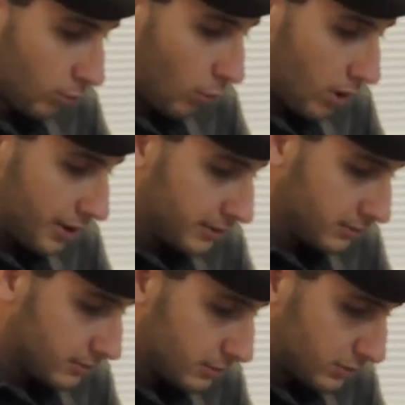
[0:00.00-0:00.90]

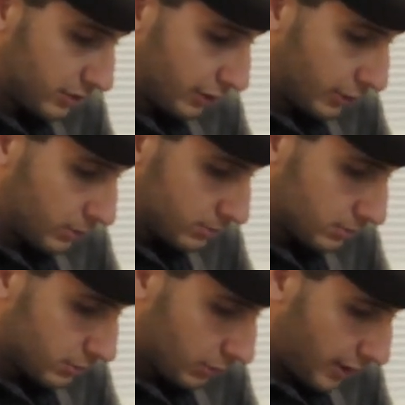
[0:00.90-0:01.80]
One, two,
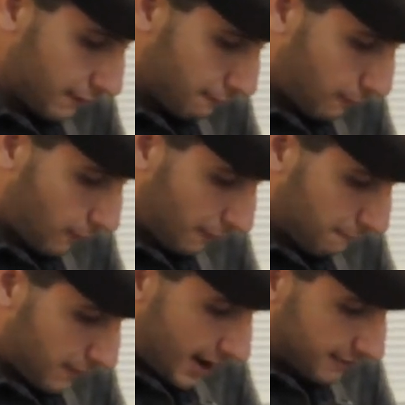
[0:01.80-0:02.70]
three, four,
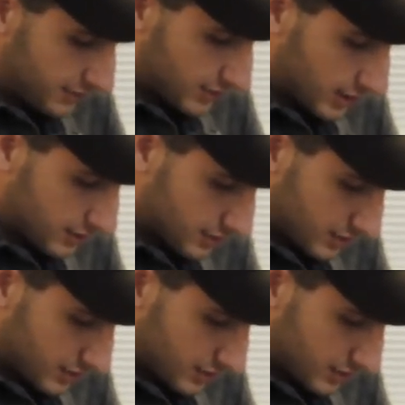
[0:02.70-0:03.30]
five, six,